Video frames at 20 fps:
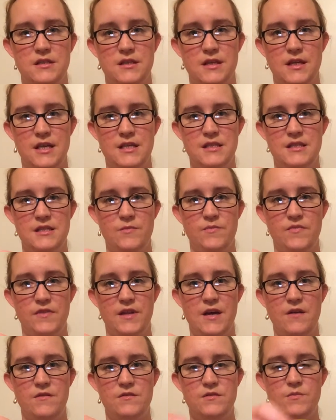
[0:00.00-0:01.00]
I guess the
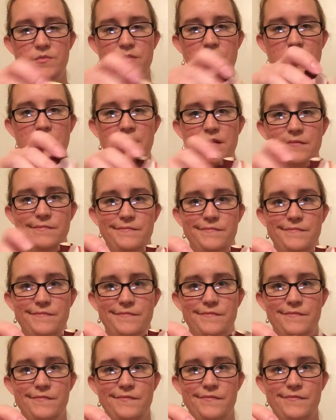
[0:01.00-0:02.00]
flowers are bigger.
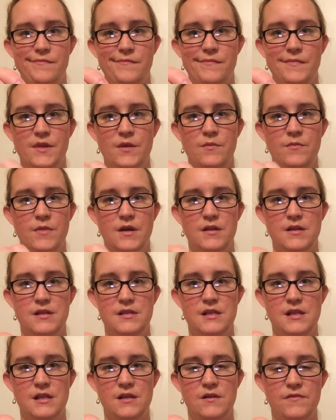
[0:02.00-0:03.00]
Figured it
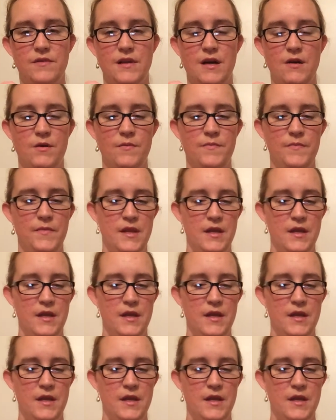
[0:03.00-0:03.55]
isn't a little flower.